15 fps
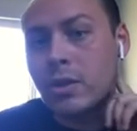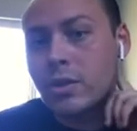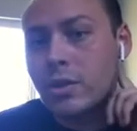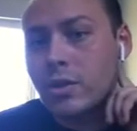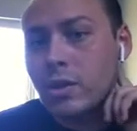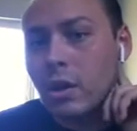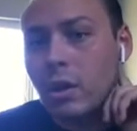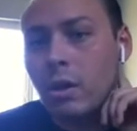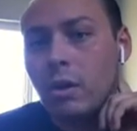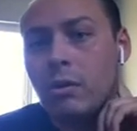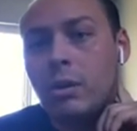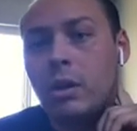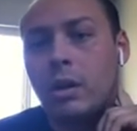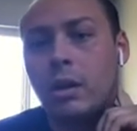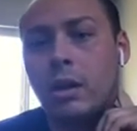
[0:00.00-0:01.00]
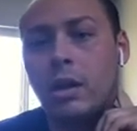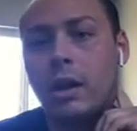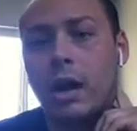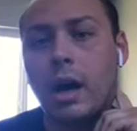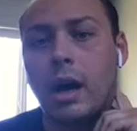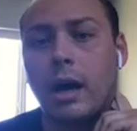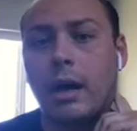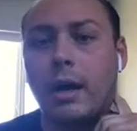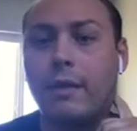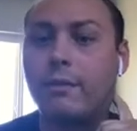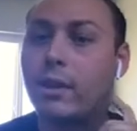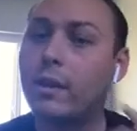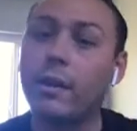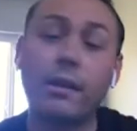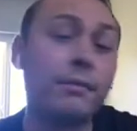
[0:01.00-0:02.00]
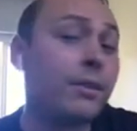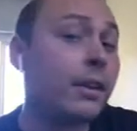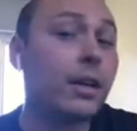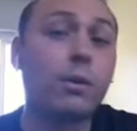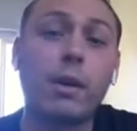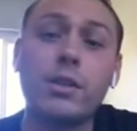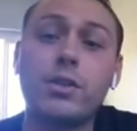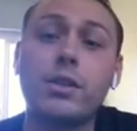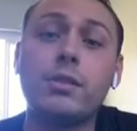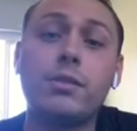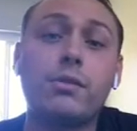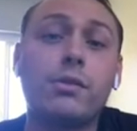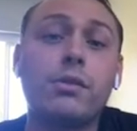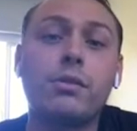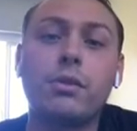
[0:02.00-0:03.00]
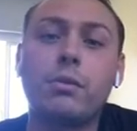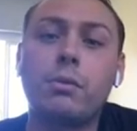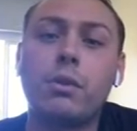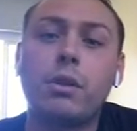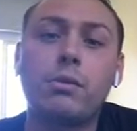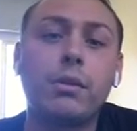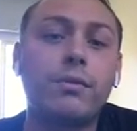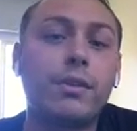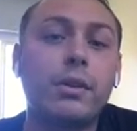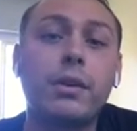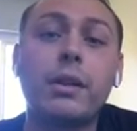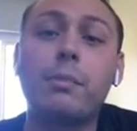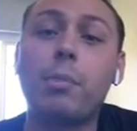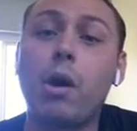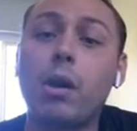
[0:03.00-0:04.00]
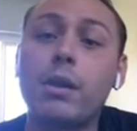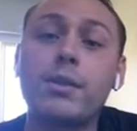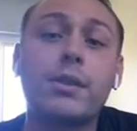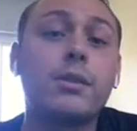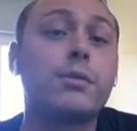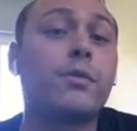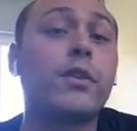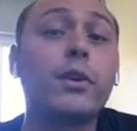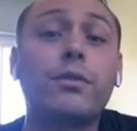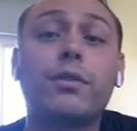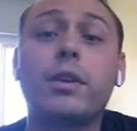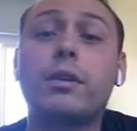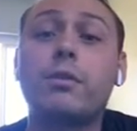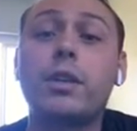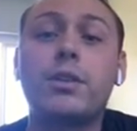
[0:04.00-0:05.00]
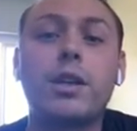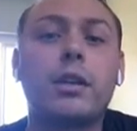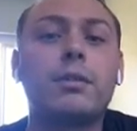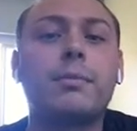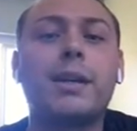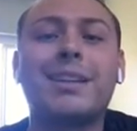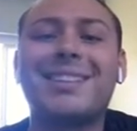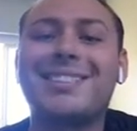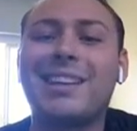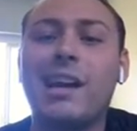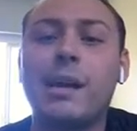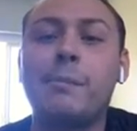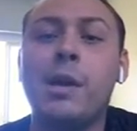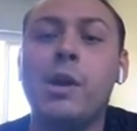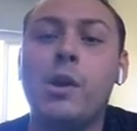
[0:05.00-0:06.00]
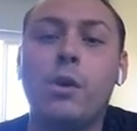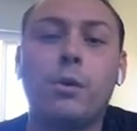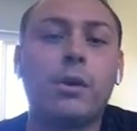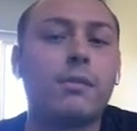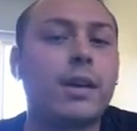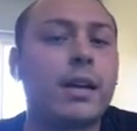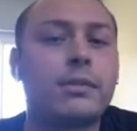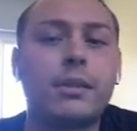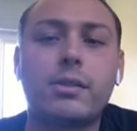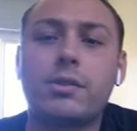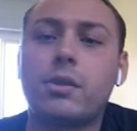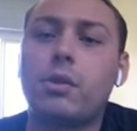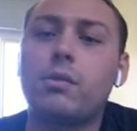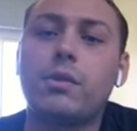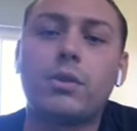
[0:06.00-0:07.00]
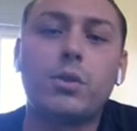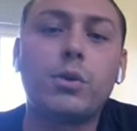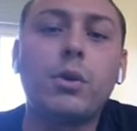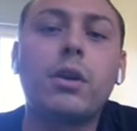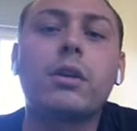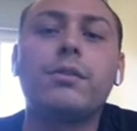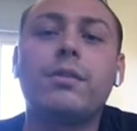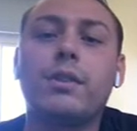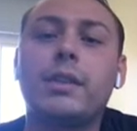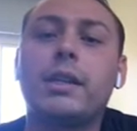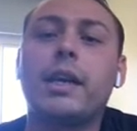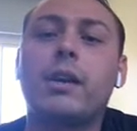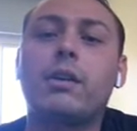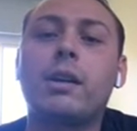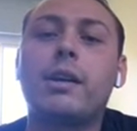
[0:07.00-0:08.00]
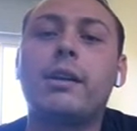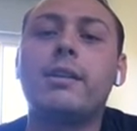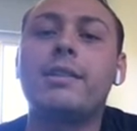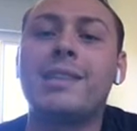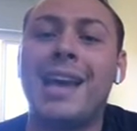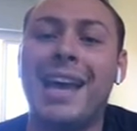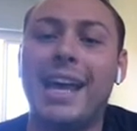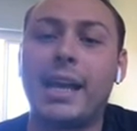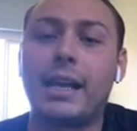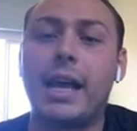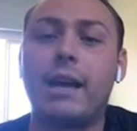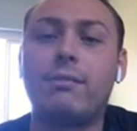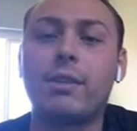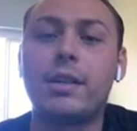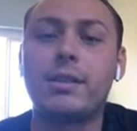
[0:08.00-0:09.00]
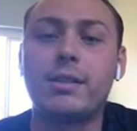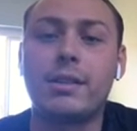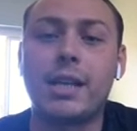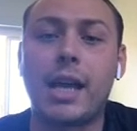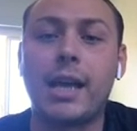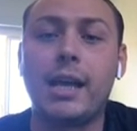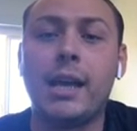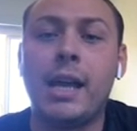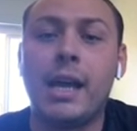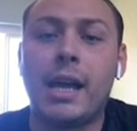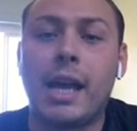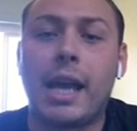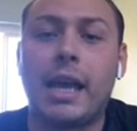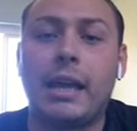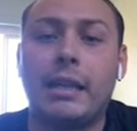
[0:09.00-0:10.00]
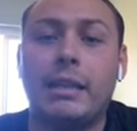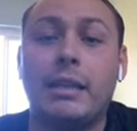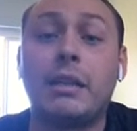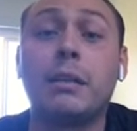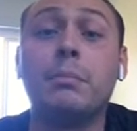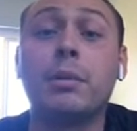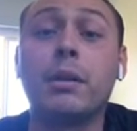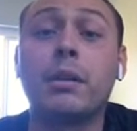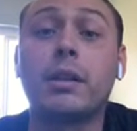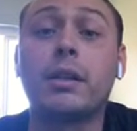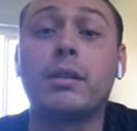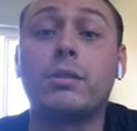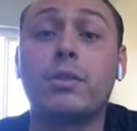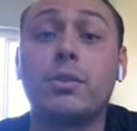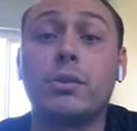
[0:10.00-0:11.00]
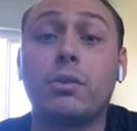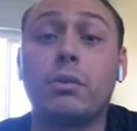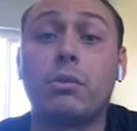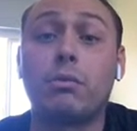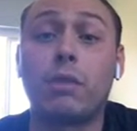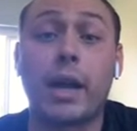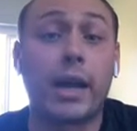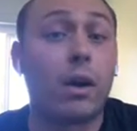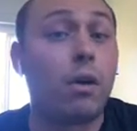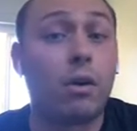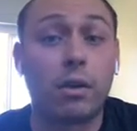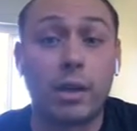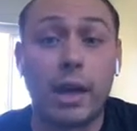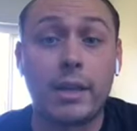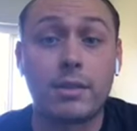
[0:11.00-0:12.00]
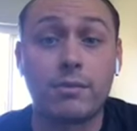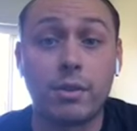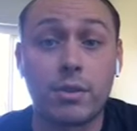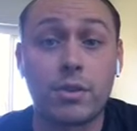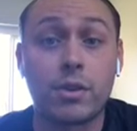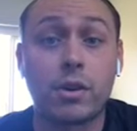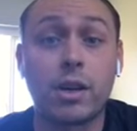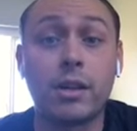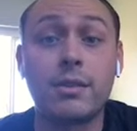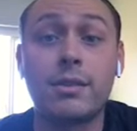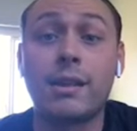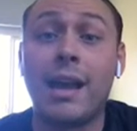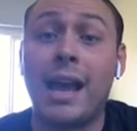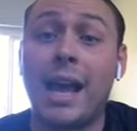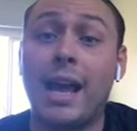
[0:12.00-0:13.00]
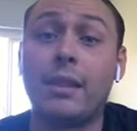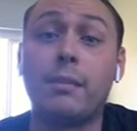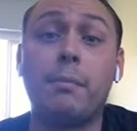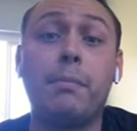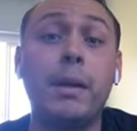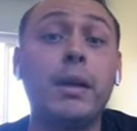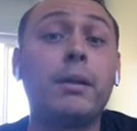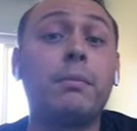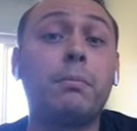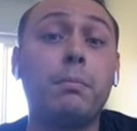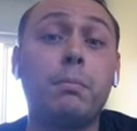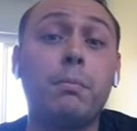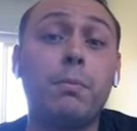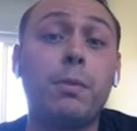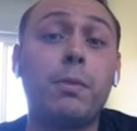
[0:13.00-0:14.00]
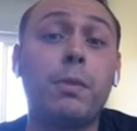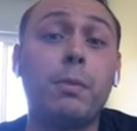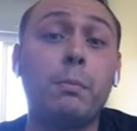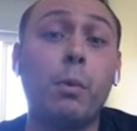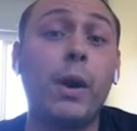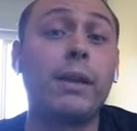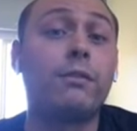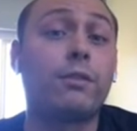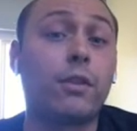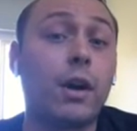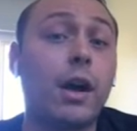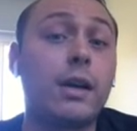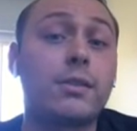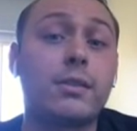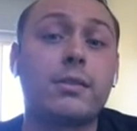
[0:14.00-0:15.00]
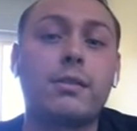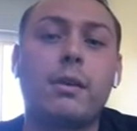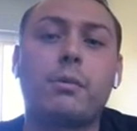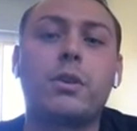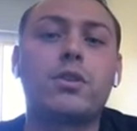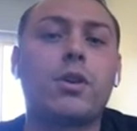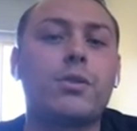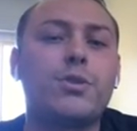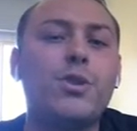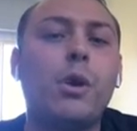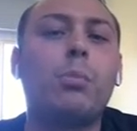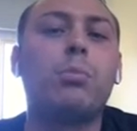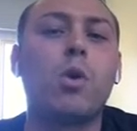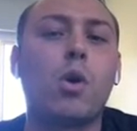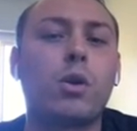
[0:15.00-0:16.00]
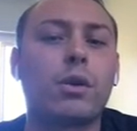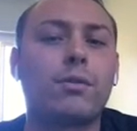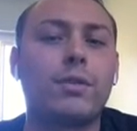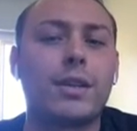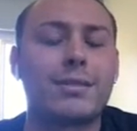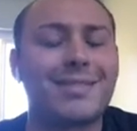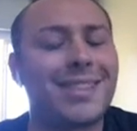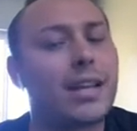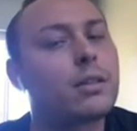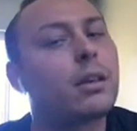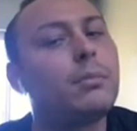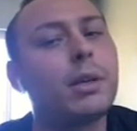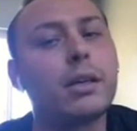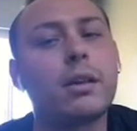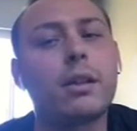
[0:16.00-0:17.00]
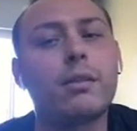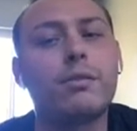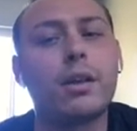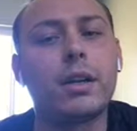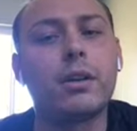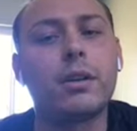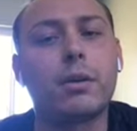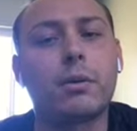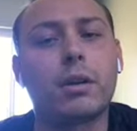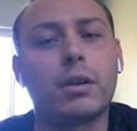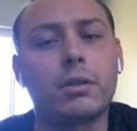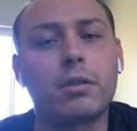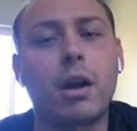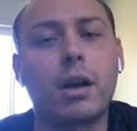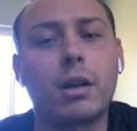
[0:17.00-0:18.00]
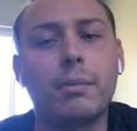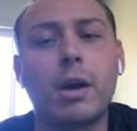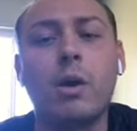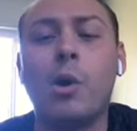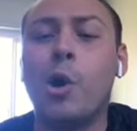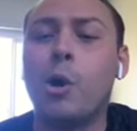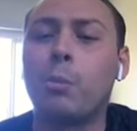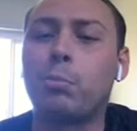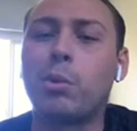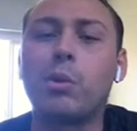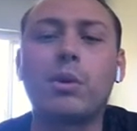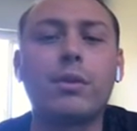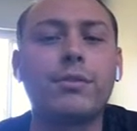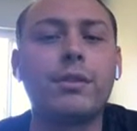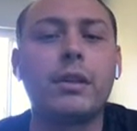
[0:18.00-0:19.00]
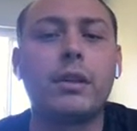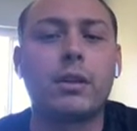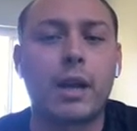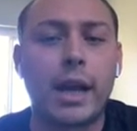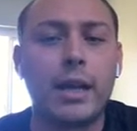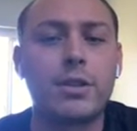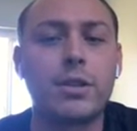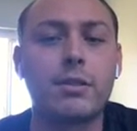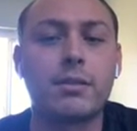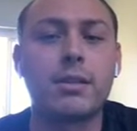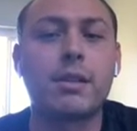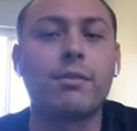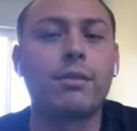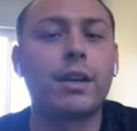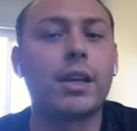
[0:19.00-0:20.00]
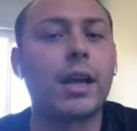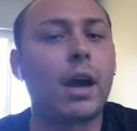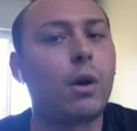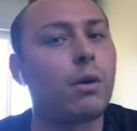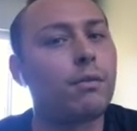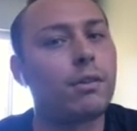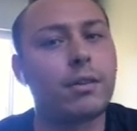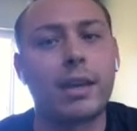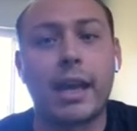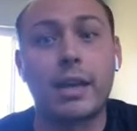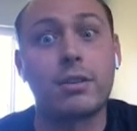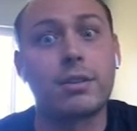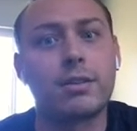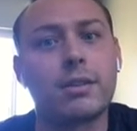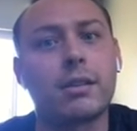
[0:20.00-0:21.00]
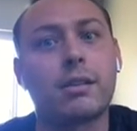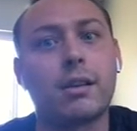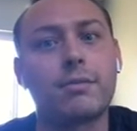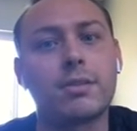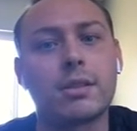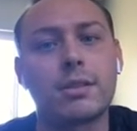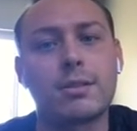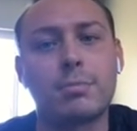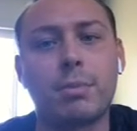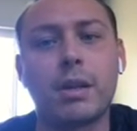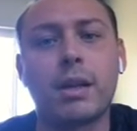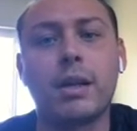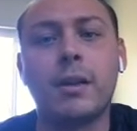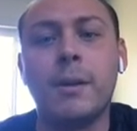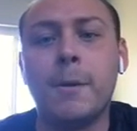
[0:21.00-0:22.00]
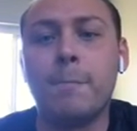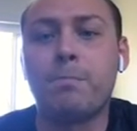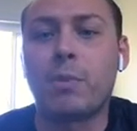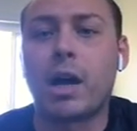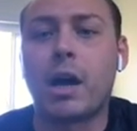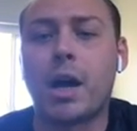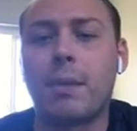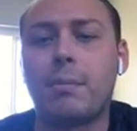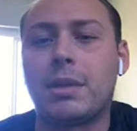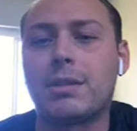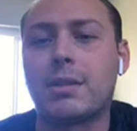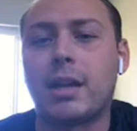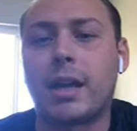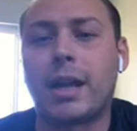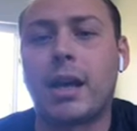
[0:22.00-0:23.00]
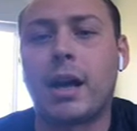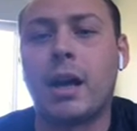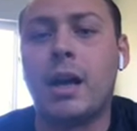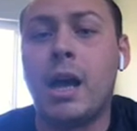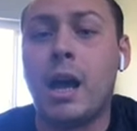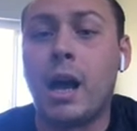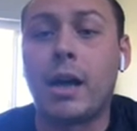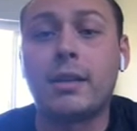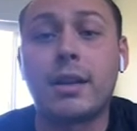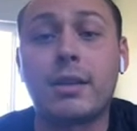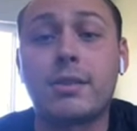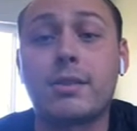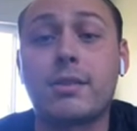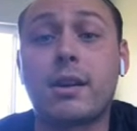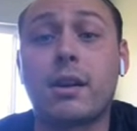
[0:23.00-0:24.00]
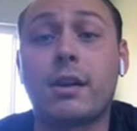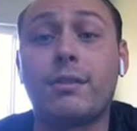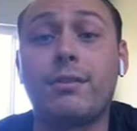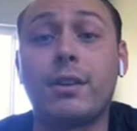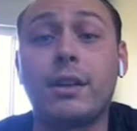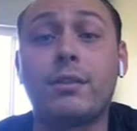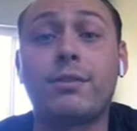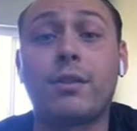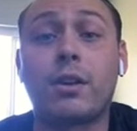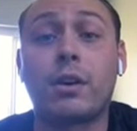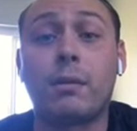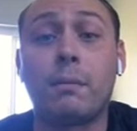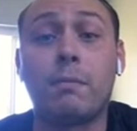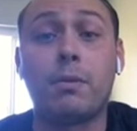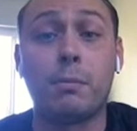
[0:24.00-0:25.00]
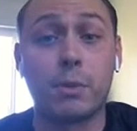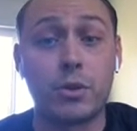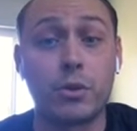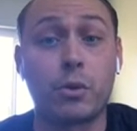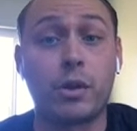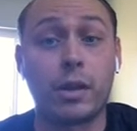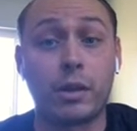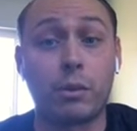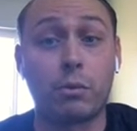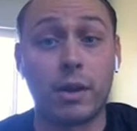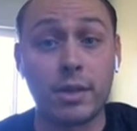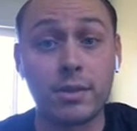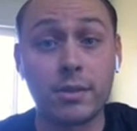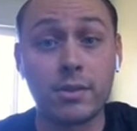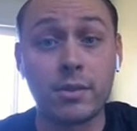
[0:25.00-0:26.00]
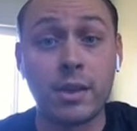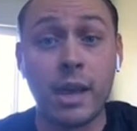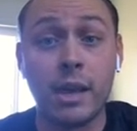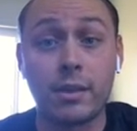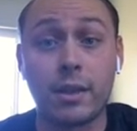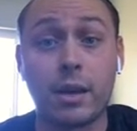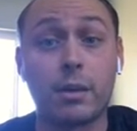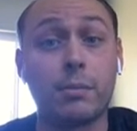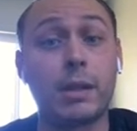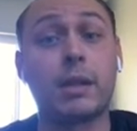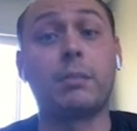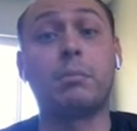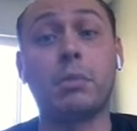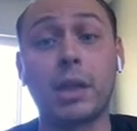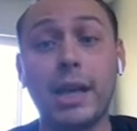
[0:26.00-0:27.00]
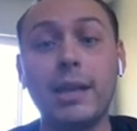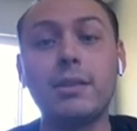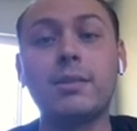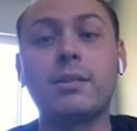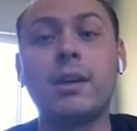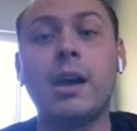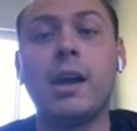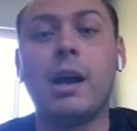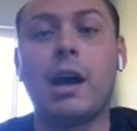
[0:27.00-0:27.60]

So if you have any questions or you want to review any policies, feel free to reach out to me anytime. We have access to over 250 carriers in every state and the ability to write all lines of insurance. And the big win for us is that we charge no broker fees, and that's going to be another video that we're going to talk about. Broker fee or agency fee, however the agency loves to spin it. It's a unnecessary fee for the majority of the risks that are being placed.